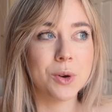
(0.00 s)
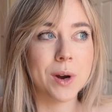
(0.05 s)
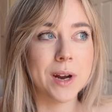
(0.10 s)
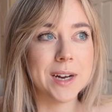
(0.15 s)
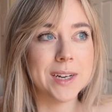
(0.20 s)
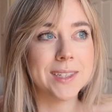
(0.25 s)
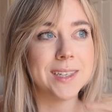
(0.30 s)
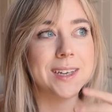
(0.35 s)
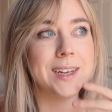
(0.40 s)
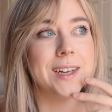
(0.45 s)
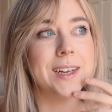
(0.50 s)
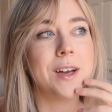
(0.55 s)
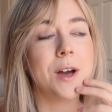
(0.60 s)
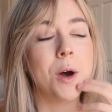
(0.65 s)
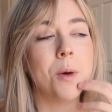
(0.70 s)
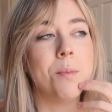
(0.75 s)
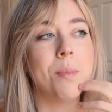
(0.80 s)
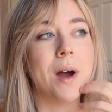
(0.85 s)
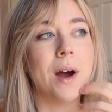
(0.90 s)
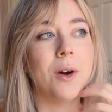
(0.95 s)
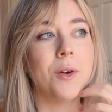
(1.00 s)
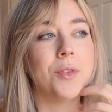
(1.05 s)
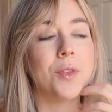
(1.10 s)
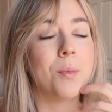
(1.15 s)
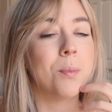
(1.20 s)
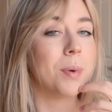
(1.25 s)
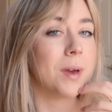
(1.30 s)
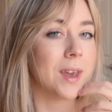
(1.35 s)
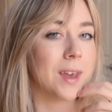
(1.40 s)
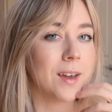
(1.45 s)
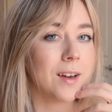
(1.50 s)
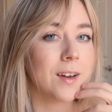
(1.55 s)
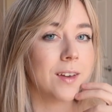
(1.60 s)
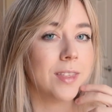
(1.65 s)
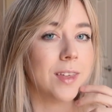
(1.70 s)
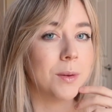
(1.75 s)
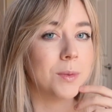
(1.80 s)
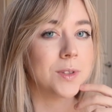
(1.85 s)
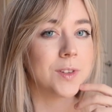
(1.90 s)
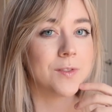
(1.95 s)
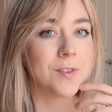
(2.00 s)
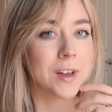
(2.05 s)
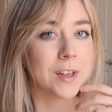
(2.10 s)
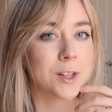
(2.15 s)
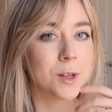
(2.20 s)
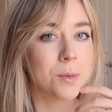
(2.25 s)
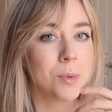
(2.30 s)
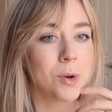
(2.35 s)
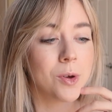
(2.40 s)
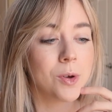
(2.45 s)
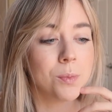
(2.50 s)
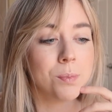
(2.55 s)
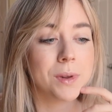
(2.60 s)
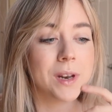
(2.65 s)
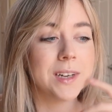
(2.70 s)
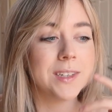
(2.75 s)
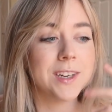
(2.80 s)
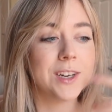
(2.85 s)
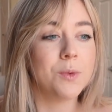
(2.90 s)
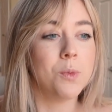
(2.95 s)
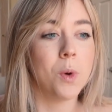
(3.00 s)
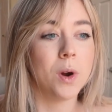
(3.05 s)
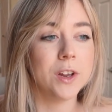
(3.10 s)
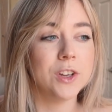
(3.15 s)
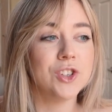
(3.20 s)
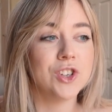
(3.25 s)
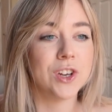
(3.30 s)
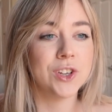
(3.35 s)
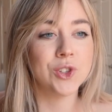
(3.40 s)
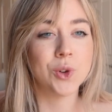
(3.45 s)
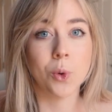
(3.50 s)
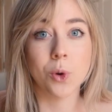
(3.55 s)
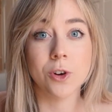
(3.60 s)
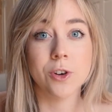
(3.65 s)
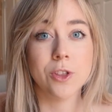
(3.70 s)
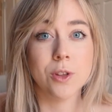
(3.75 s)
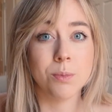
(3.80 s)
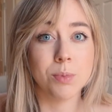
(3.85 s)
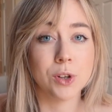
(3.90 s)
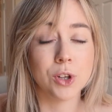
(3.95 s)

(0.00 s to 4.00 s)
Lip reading: crazy about the pink that was available, but I didn't want to just order the